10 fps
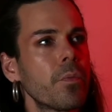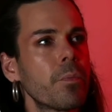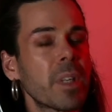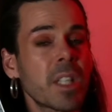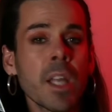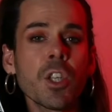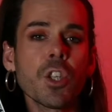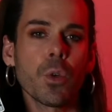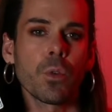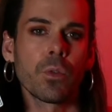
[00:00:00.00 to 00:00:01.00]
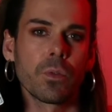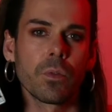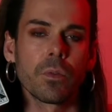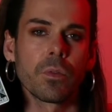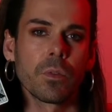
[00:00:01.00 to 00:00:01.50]
potential
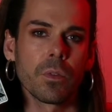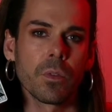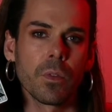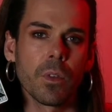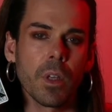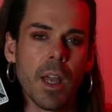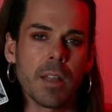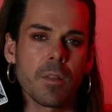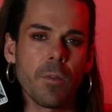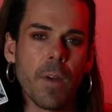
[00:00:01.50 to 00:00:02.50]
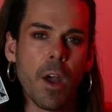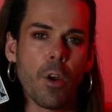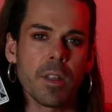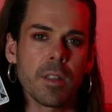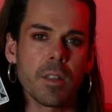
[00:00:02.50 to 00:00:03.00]
as far
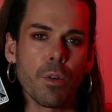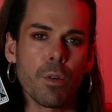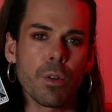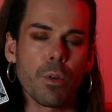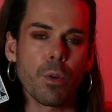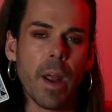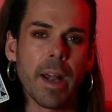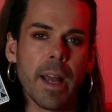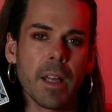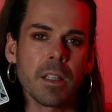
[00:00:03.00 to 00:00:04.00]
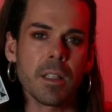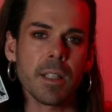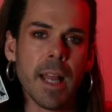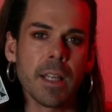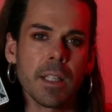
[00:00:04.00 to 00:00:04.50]
as your greater
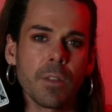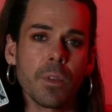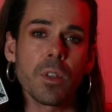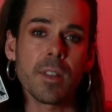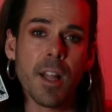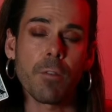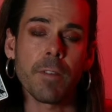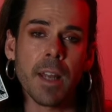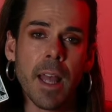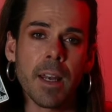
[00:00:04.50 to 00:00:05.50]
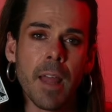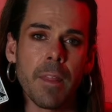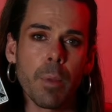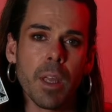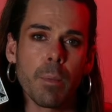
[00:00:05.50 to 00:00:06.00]
understanding of yourself and other
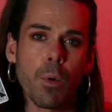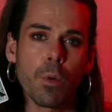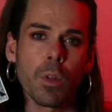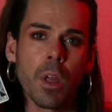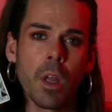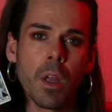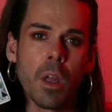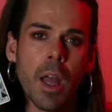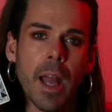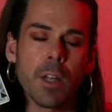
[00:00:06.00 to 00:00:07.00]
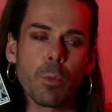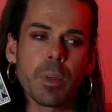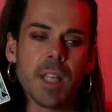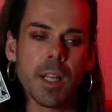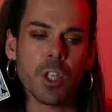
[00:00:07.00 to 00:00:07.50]
people, and your
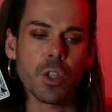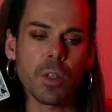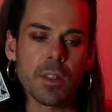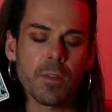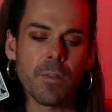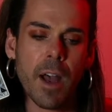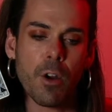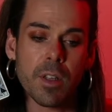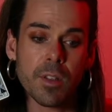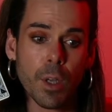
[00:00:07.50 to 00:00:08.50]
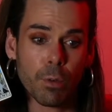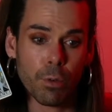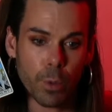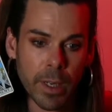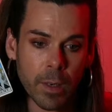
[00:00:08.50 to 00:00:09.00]
potential as far as
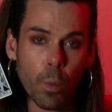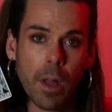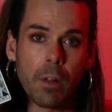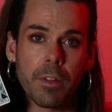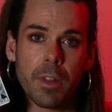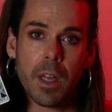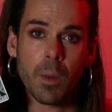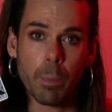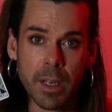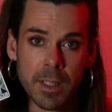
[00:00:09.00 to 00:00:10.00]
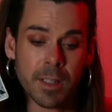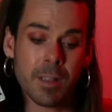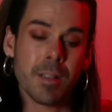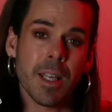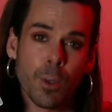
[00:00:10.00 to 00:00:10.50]
accruing wealth and
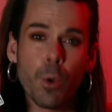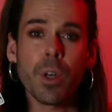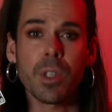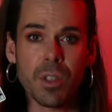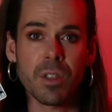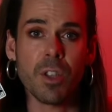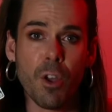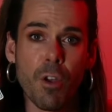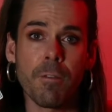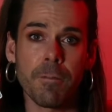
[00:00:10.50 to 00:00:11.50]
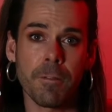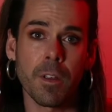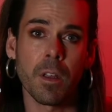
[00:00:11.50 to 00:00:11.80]
abundance in order to serve